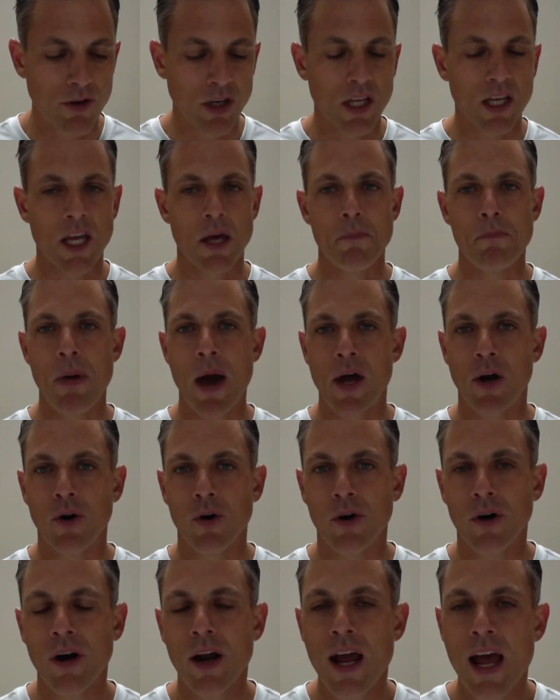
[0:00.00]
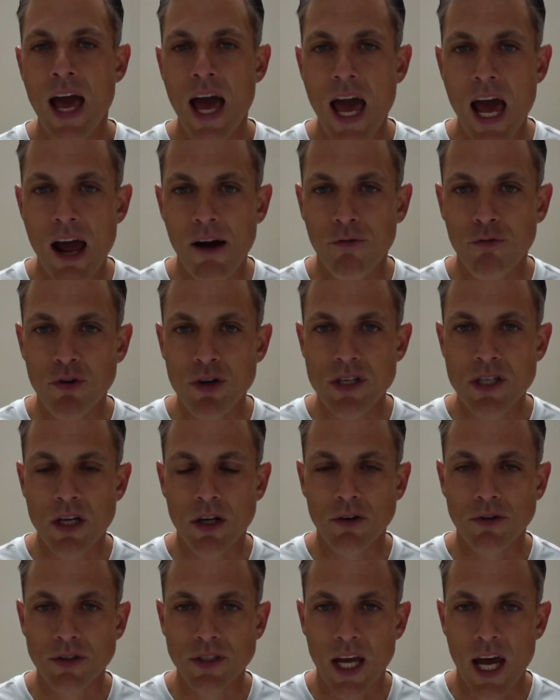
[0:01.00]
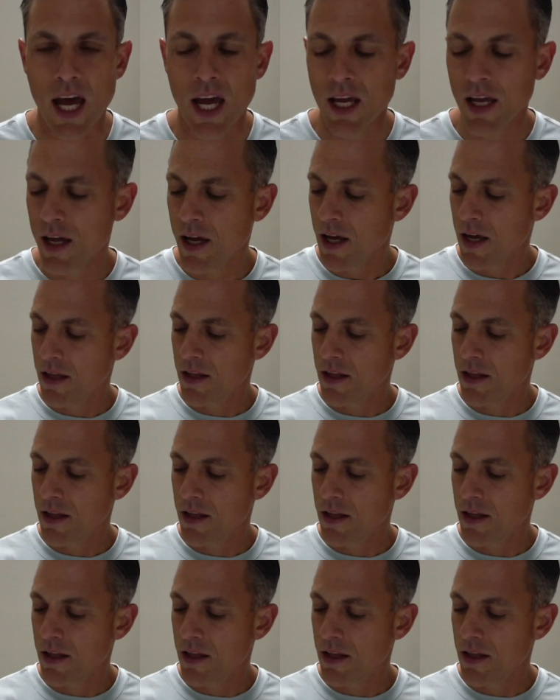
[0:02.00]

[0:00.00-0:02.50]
to get better every single day.